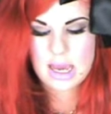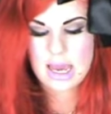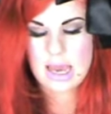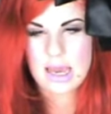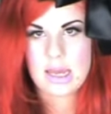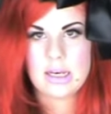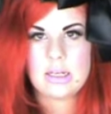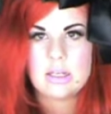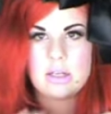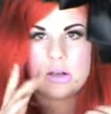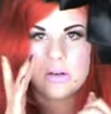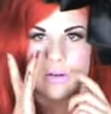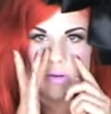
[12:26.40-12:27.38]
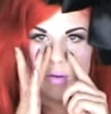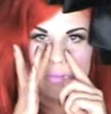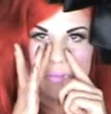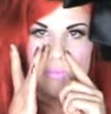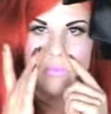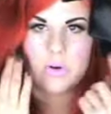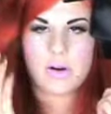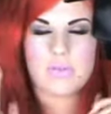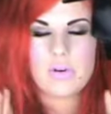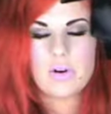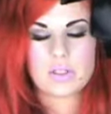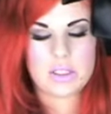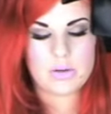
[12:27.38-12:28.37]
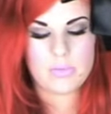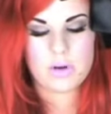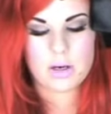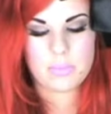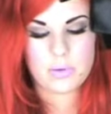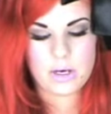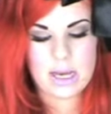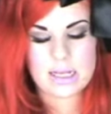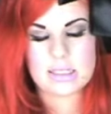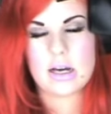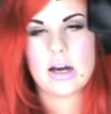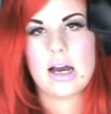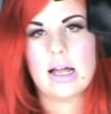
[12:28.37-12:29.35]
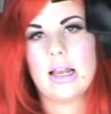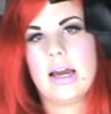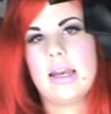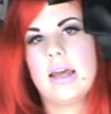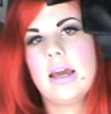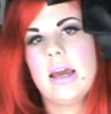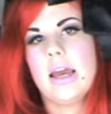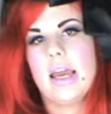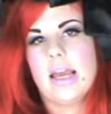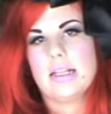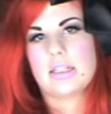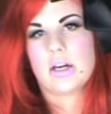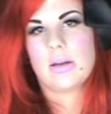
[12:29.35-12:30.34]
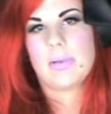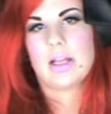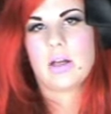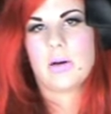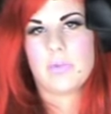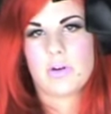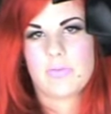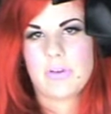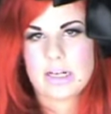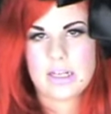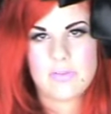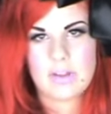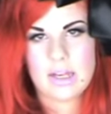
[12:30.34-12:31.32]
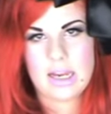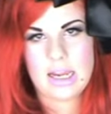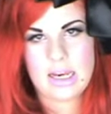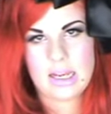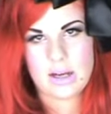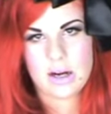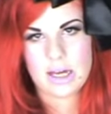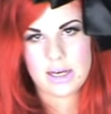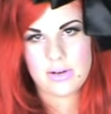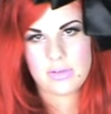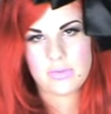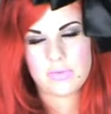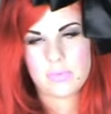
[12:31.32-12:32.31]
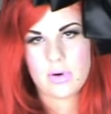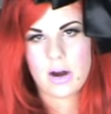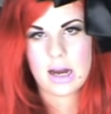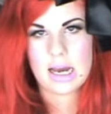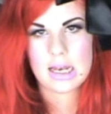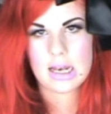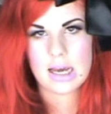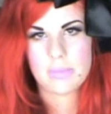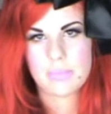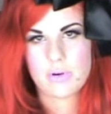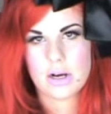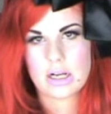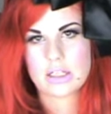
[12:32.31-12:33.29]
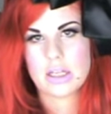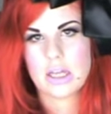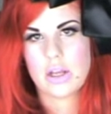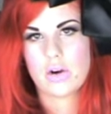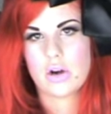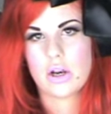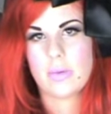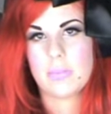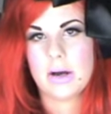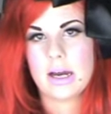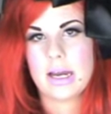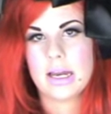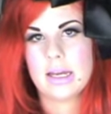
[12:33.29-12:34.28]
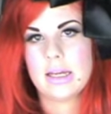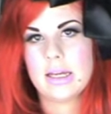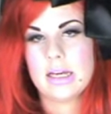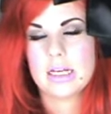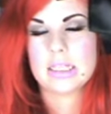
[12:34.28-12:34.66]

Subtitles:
and wherever else you want to put it as a highlight is going to be a lot more effective than any kind of highlight product that you're going to buy,